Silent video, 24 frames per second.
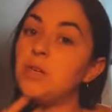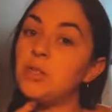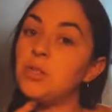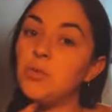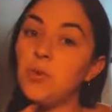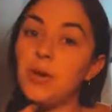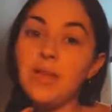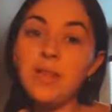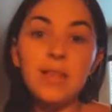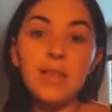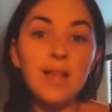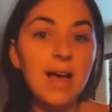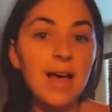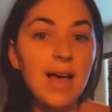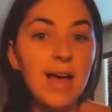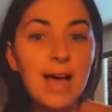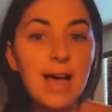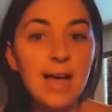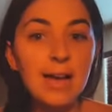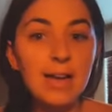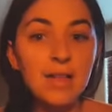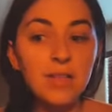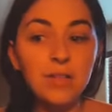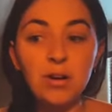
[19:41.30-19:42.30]
between the
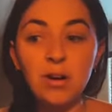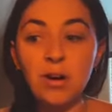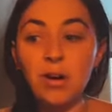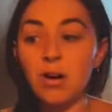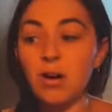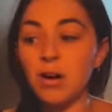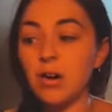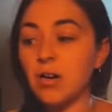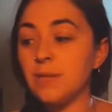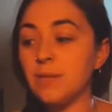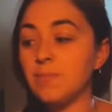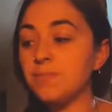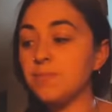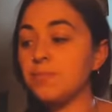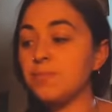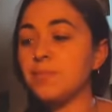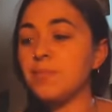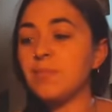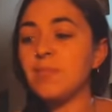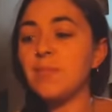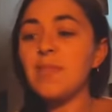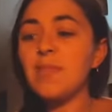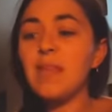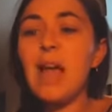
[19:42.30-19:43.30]
head and the heart.
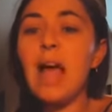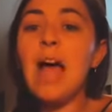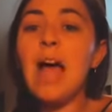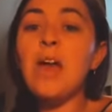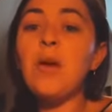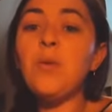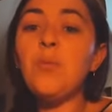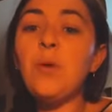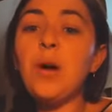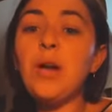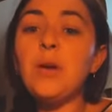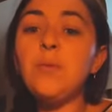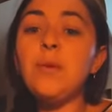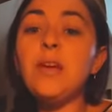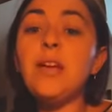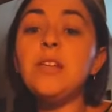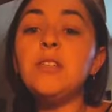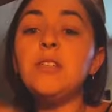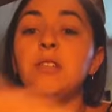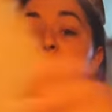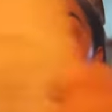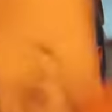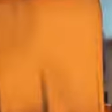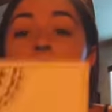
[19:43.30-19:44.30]
And when we
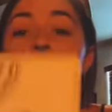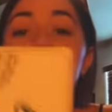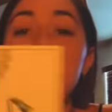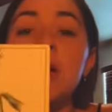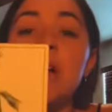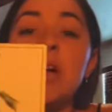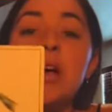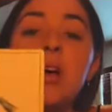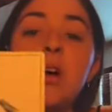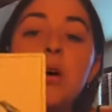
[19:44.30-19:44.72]
do,